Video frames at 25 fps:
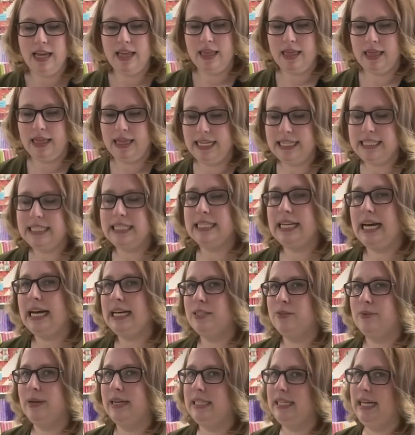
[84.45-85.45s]
this
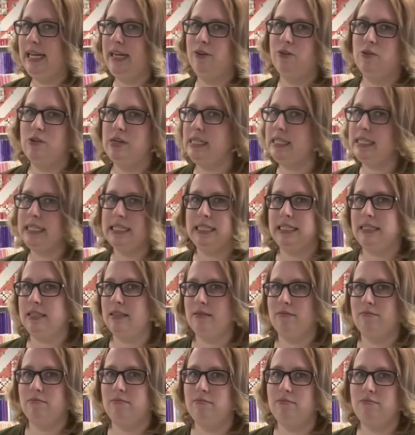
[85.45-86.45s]
size rectangle isn't
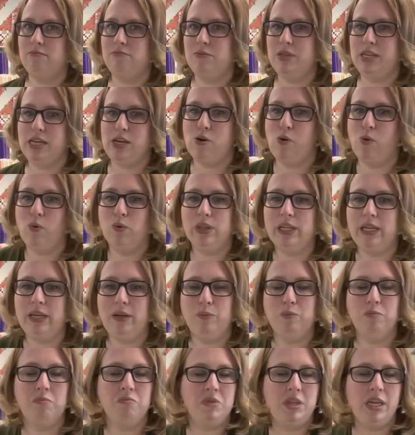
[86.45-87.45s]
the
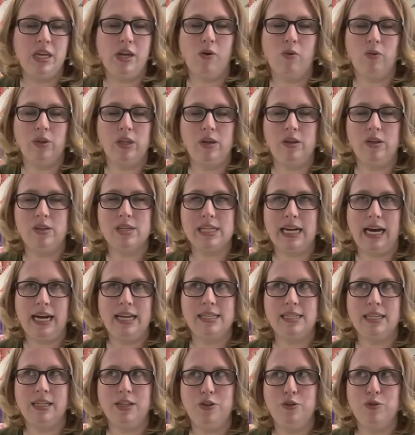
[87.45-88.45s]
only
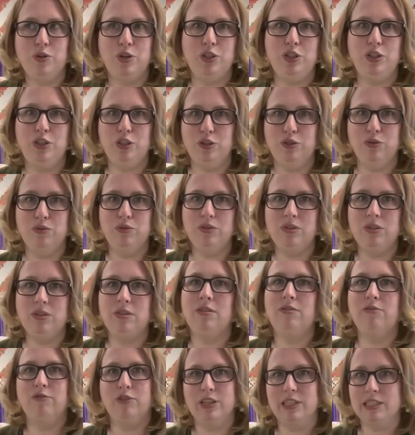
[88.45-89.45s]
size that you could use
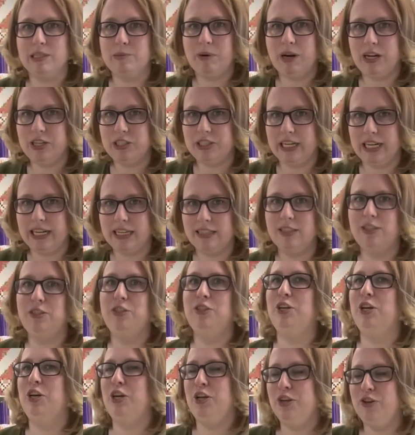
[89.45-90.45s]
for this project.
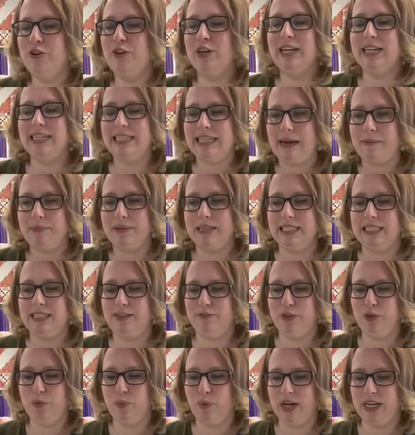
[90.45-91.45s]
You could adapt this if
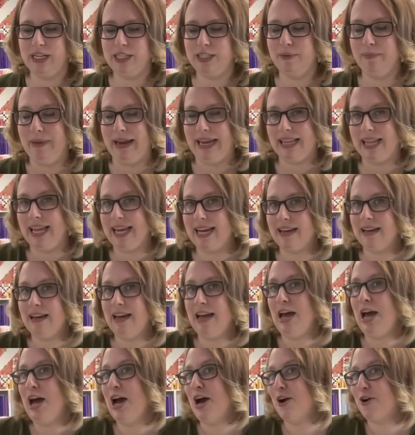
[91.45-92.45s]
you wanted to make like
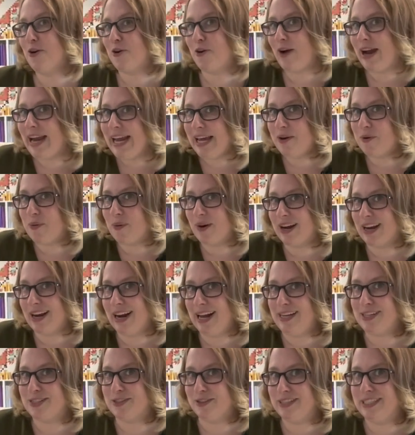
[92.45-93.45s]
a crayon
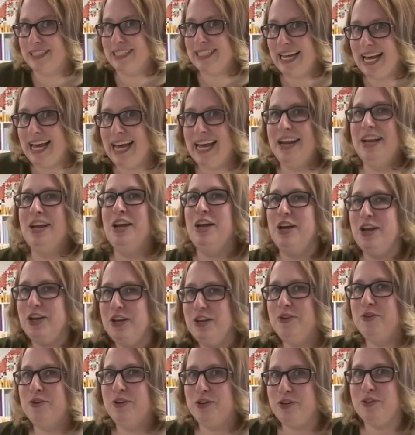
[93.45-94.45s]
organizer instead.
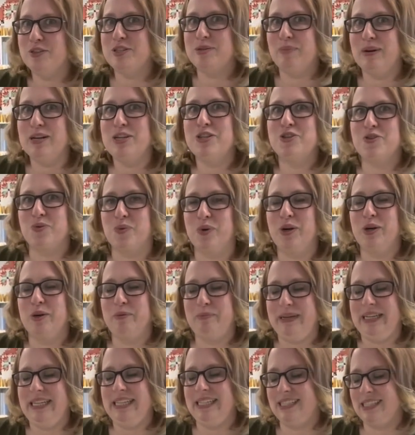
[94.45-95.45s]
You could use a much shorter
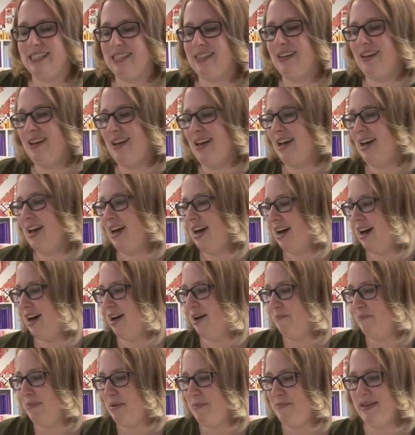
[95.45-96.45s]
piece,
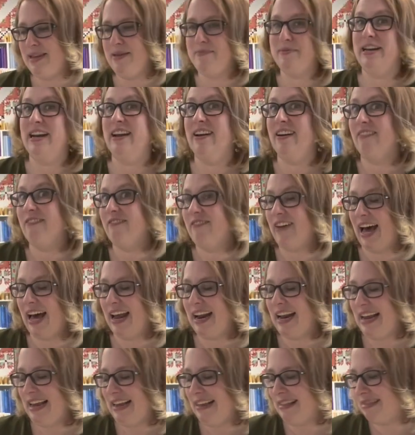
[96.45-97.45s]
maybe even a fat
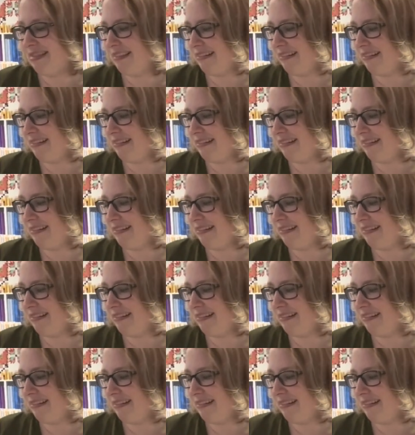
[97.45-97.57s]
8.